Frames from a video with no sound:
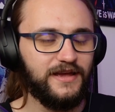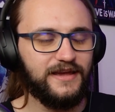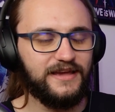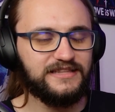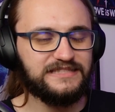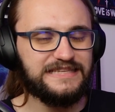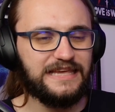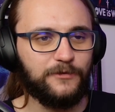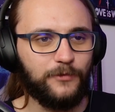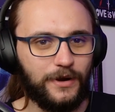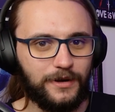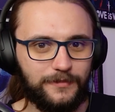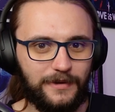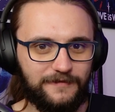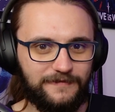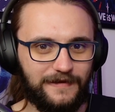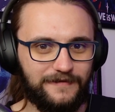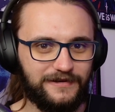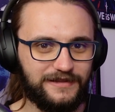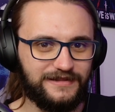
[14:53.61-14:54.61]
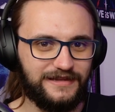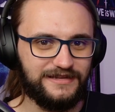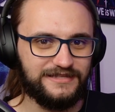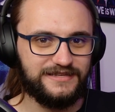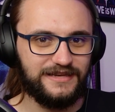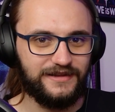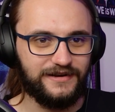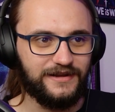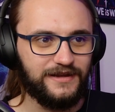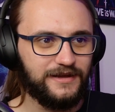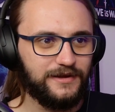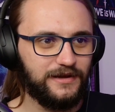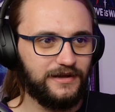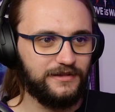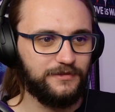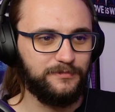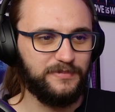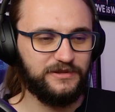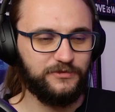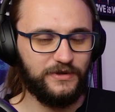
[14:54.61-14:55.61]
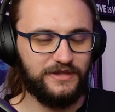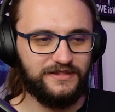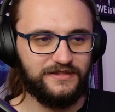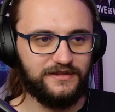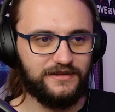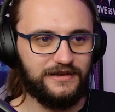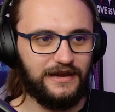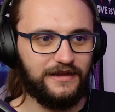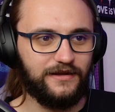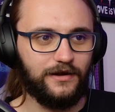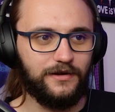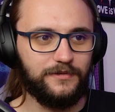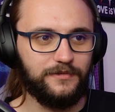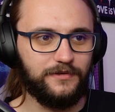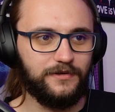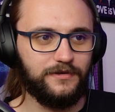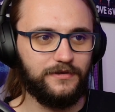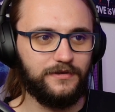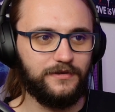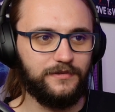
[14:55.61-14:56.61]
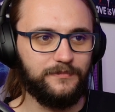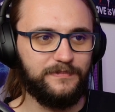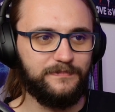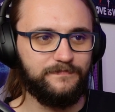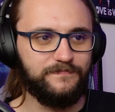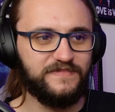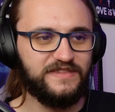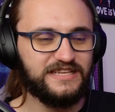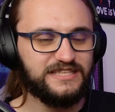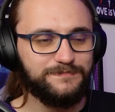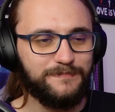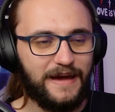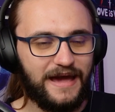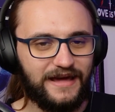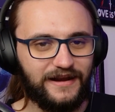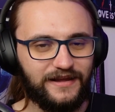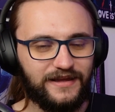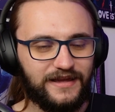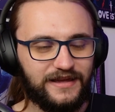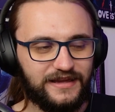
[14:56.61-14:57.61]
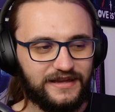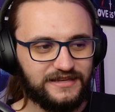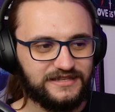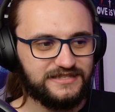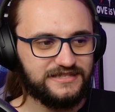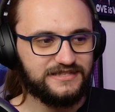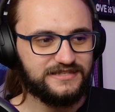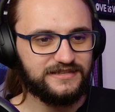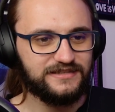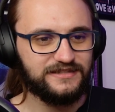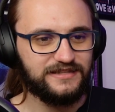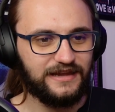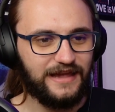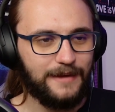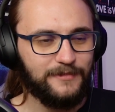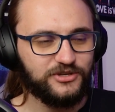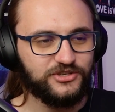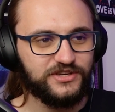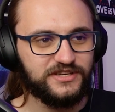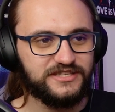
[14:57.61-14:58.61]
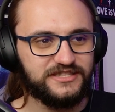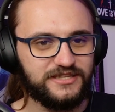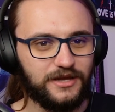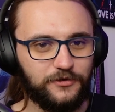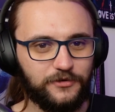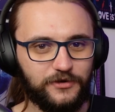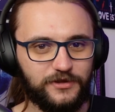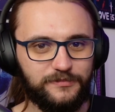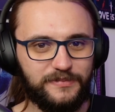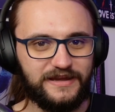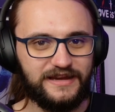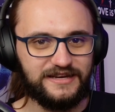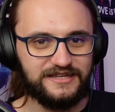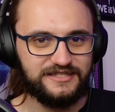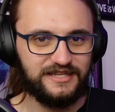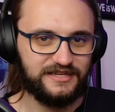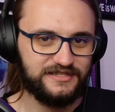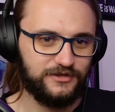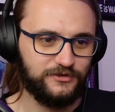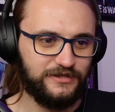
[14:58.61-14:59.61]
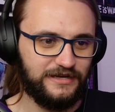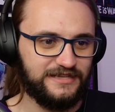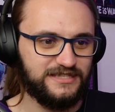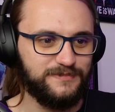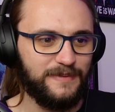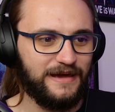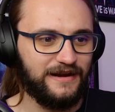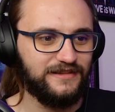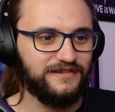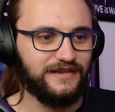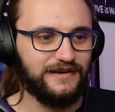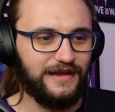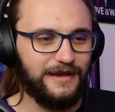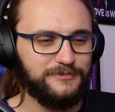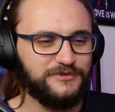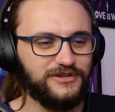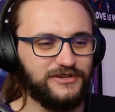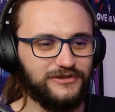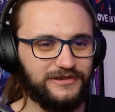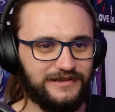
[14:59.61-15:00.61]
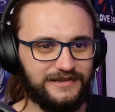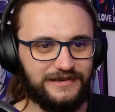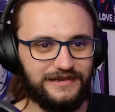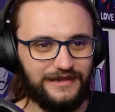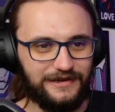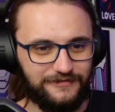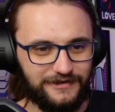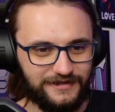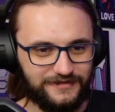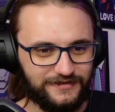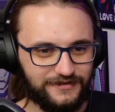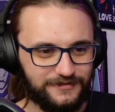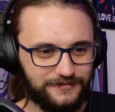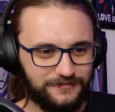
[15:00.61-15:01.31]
It's like one of my favorite things here between like this pair is the chemistry is so good because they're so transparent and I absolutely love it.